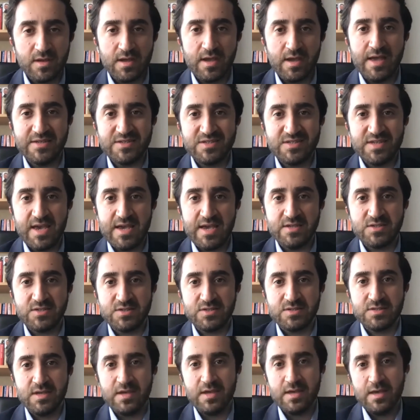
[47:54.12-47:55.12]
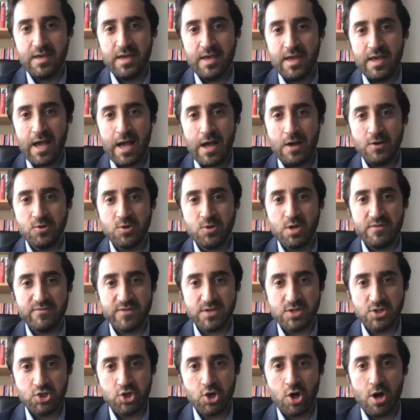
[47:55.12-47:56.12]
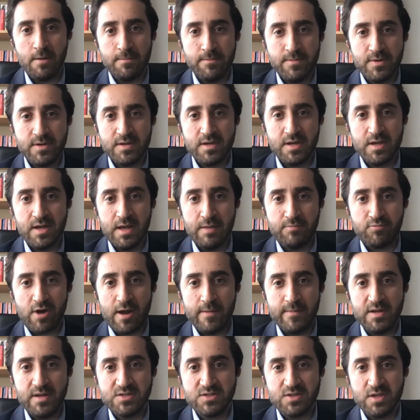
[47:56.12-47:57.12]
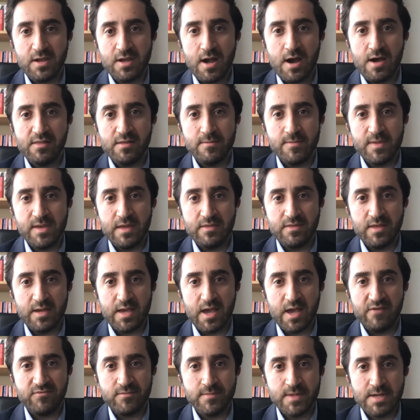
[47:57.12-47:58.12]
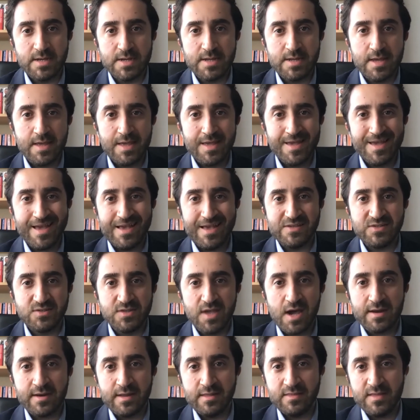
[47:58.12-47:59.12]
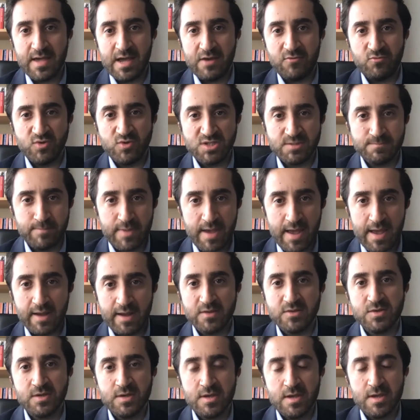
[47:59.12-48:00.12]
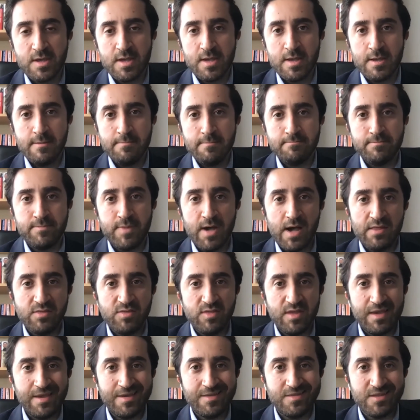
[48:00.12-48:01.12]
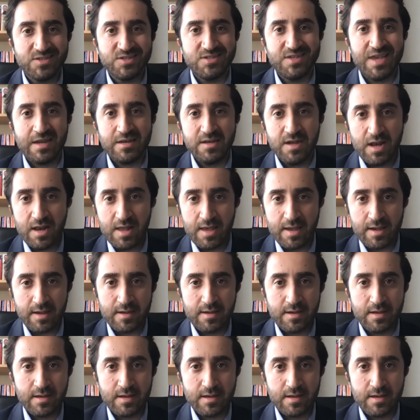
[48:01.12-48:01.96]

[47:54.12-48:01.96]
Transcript: assess how good of a job Prime Minister Kadhimi and the government has done in that respect. But the signaling,